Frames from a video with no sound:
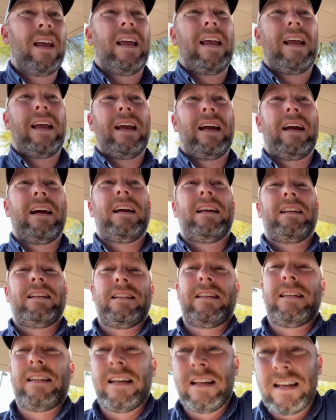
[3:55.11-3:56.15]

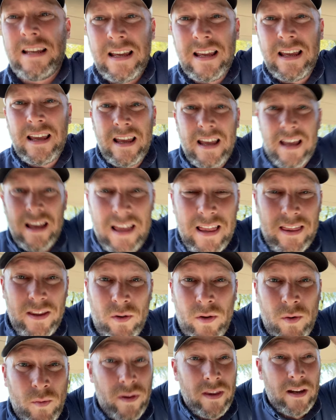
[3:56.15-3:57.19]
And the
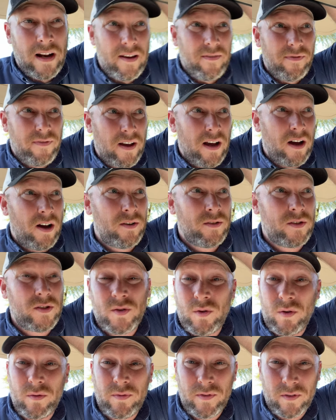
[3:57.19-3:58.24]
only one that I found
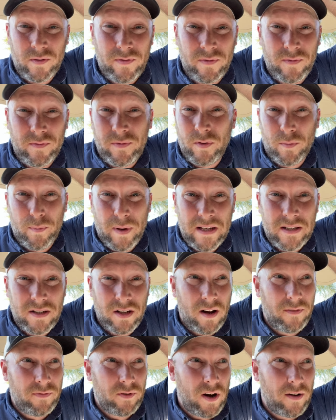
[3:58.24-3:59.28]
sold for best
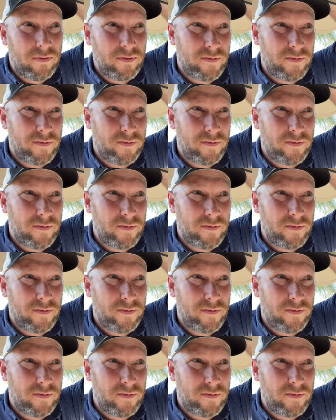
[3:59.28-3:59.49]
offer off of